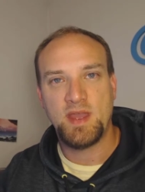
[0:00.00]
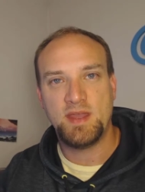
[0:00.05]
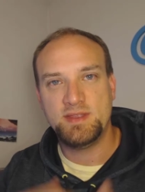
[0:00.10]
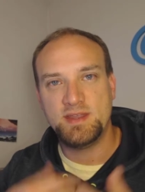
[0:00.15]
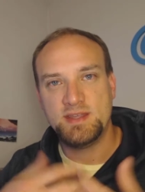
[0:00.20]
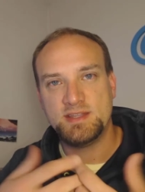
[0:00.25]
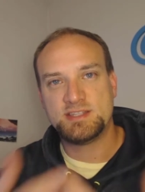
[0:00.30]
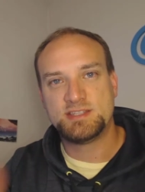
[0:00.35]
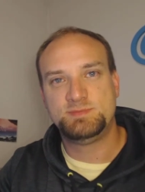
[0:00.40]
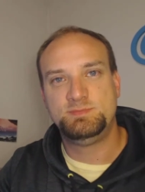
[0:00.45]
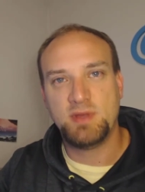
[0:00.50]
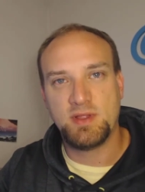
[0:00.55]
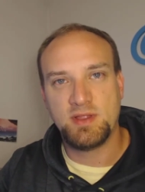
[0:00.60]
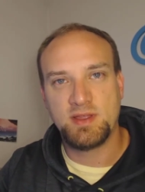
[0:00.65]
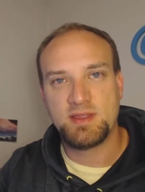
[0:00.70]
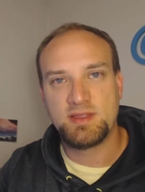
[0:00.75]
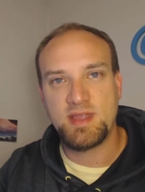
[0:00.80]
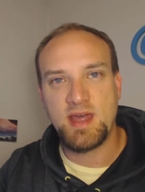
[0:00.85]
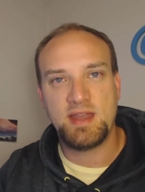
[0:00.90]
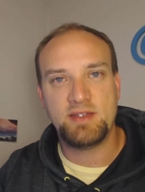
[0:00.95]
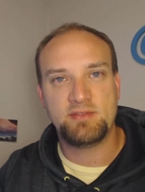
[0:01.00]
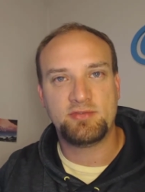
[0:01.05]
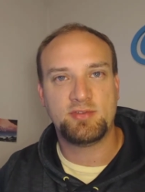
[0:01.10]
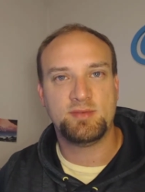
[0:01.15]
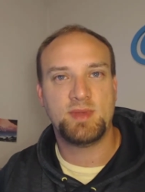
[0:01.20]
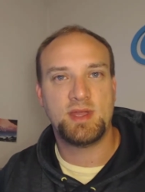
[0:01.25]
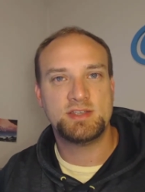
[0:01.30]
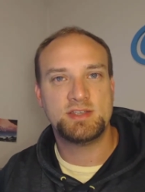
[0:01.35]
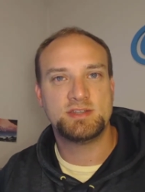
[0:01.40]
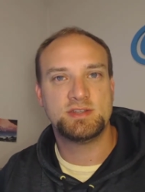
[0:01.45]
and then spilling that
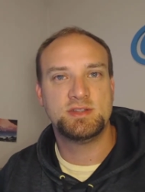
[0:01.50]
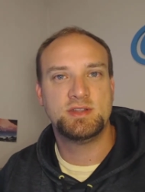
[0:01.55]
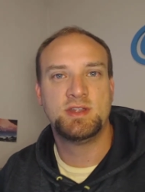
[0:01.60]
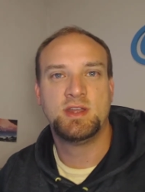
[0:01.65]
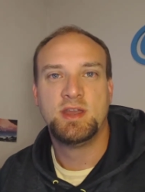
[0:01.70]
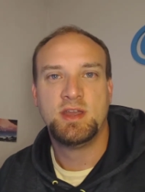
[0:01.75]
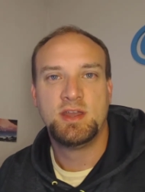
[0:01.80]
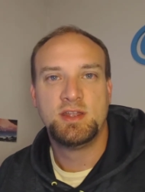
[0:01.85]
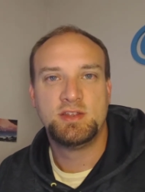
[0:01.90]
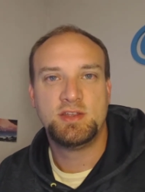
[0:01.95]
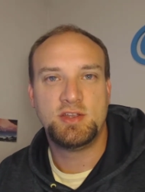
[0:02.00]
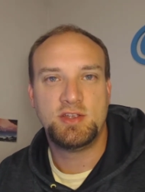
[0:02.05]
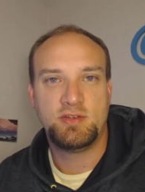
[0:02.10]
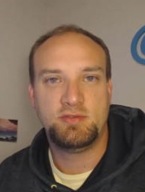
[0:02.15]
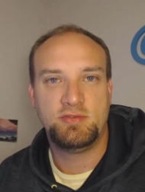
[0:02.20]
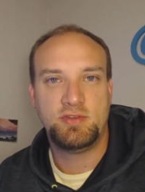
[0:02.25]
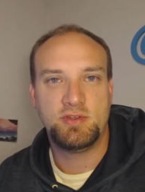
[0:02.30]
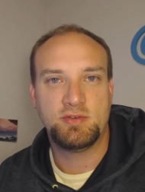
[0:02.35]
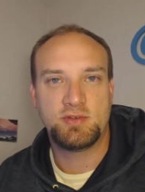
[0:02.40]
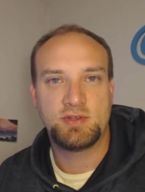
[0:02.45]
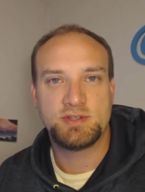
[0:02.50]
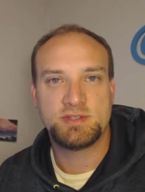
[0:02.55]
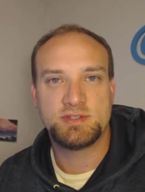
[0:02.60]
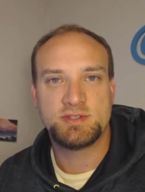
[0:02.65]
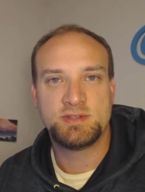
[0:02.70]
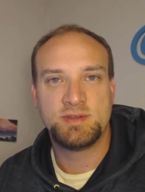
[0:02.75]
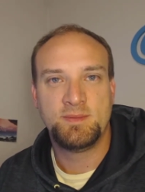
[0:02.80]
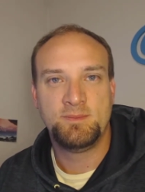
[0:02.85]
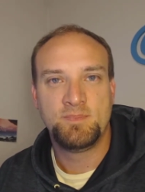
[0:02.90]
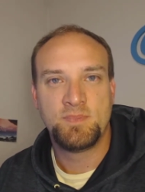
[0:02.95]
information to your
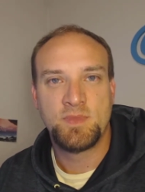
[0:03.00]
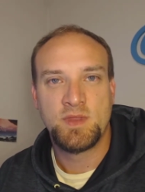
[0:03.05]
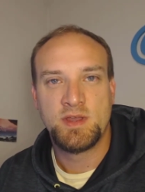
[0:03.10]
viewers.